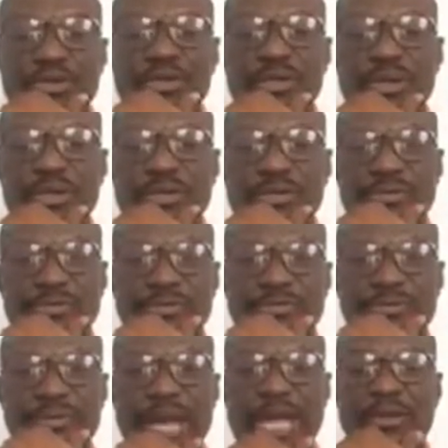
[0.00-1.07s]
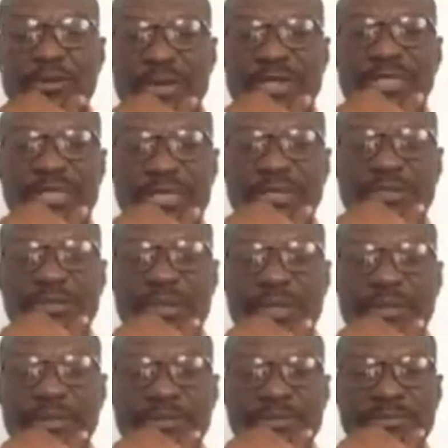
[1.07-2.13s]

you good. Are you listening to me?